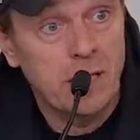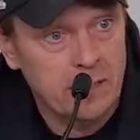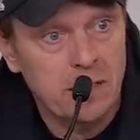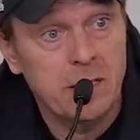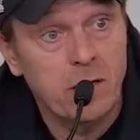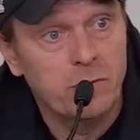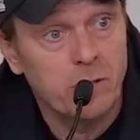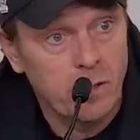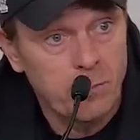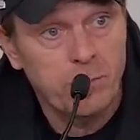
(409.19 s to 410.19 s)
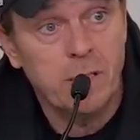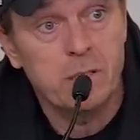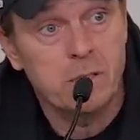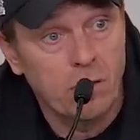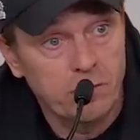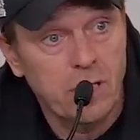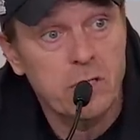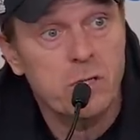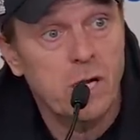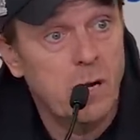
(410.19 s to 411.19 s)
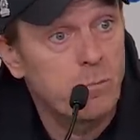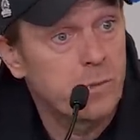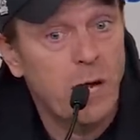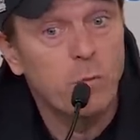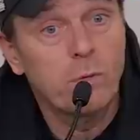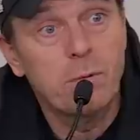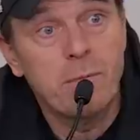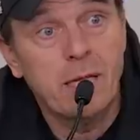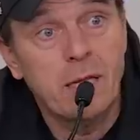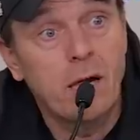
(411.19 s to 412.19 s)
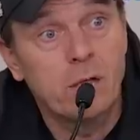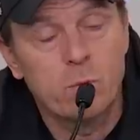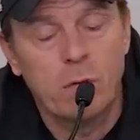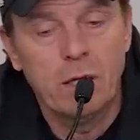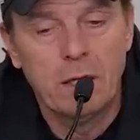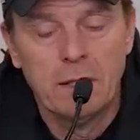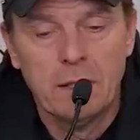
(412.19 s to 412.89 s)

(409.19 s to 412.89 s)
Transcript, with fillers: like they did after Olympics, after Asian Cup, that will be made now as well.